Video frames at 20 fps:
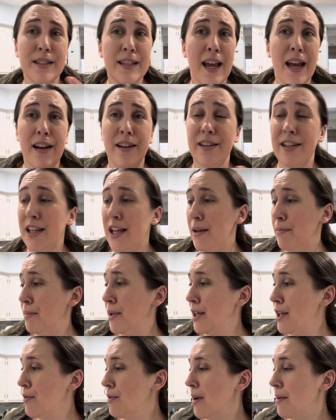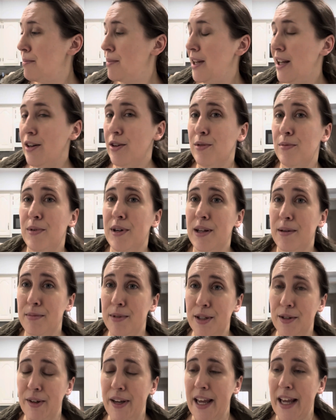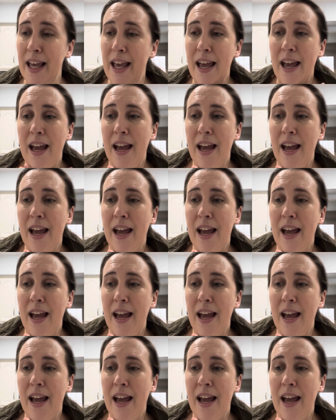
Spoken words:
kind of keeping you updated on what I'm doing.